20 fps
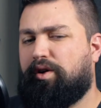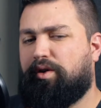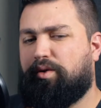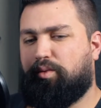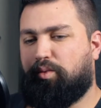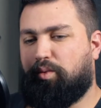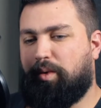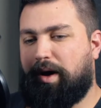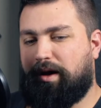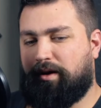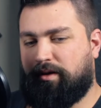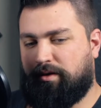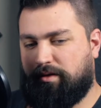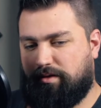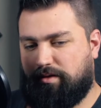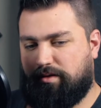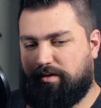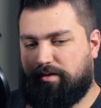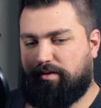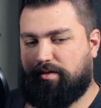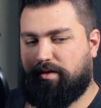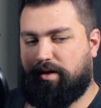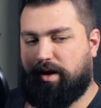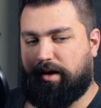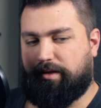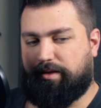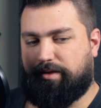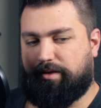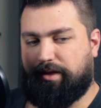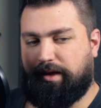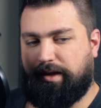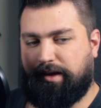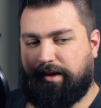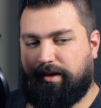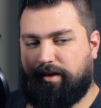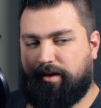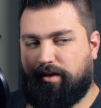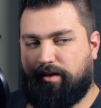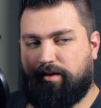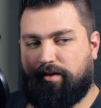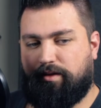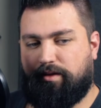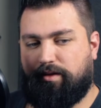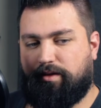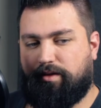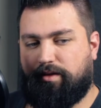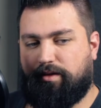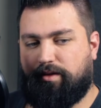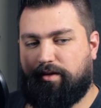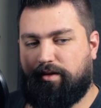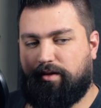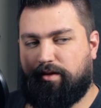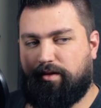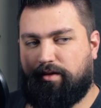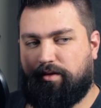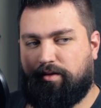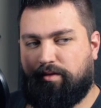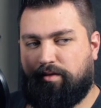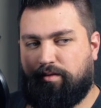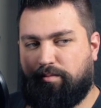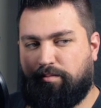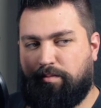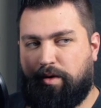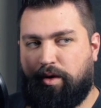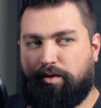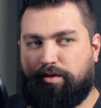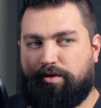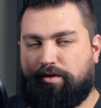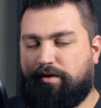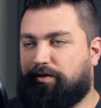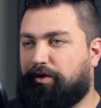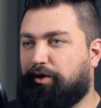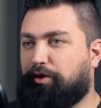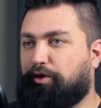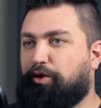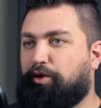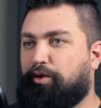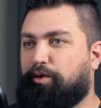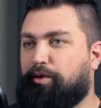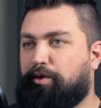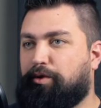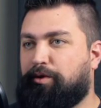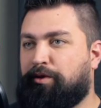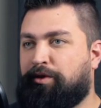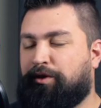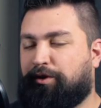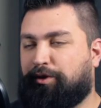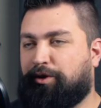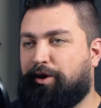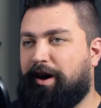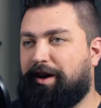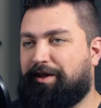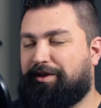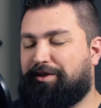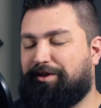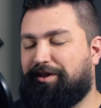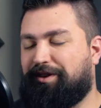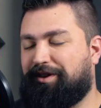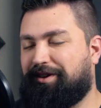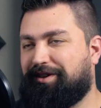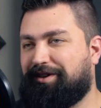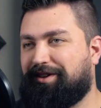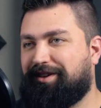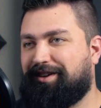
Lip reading: Well, I think most of the gurus across the